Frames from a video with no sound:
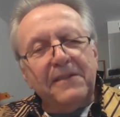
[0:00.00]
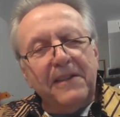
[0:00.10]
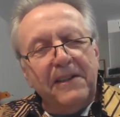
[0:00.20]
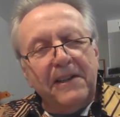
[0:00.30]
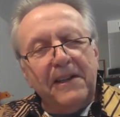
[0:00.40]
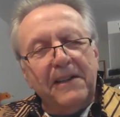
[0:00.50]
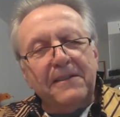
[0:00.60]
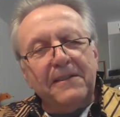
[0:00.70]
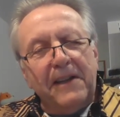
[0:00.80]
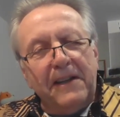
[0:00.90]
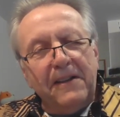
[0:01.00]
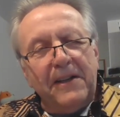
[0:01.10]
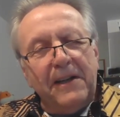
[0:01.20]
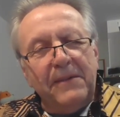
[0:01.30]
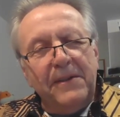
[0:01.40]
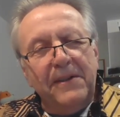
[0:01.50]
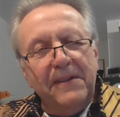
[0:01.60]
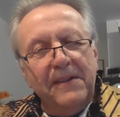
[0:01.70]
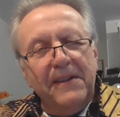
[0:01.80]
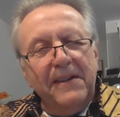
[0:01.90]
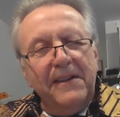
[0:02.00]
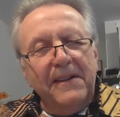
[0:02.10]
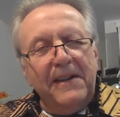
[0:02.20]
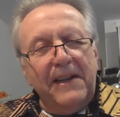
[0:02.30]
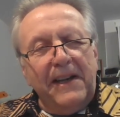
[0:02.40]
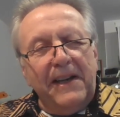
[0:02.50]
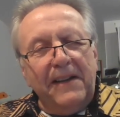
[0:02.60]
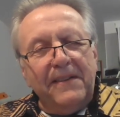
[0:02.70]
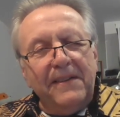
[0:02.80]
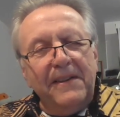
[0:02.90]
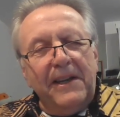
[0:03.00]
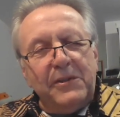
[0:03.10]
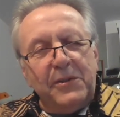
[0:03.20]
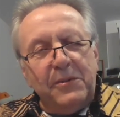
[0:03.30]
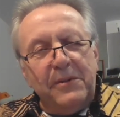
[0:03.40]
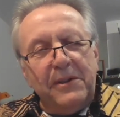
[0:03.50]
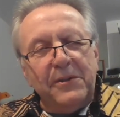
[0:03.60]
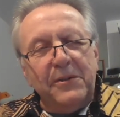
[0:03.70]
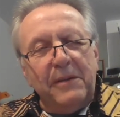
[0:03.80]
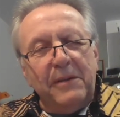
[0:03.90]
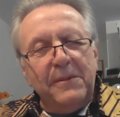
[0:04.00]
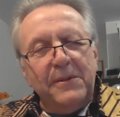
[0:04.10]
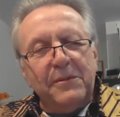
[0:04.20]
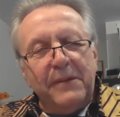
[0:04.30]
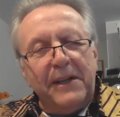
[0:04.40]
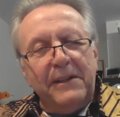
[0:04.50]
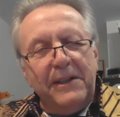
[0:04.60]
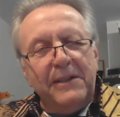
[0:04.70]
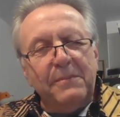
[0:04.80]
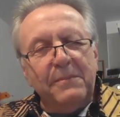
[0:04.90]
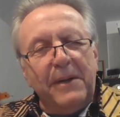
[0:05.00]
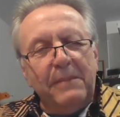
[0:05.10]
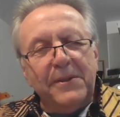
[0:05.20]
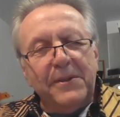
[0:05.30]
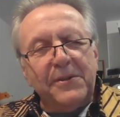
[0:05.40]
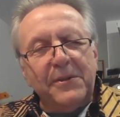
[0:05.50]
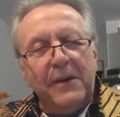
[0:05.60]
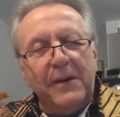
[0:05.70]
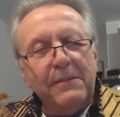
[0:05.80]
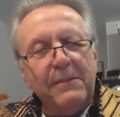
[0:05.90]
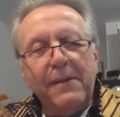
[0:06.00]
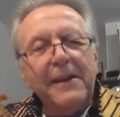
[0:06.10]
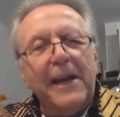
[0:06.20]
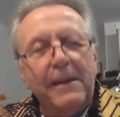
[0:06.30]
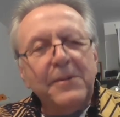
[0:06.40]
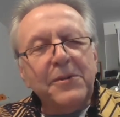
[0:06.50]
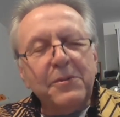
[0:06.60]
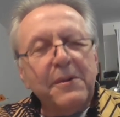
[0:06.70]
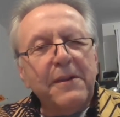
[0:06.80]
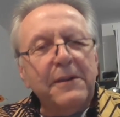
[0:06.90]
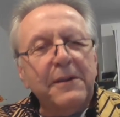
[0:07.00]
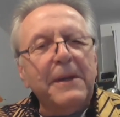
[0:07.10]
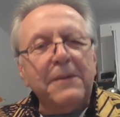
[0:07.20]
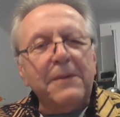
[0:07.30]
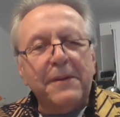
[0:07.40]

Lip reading: day I get a title cover, and as soon as a novel is ready, it is published. So everything happens within a month.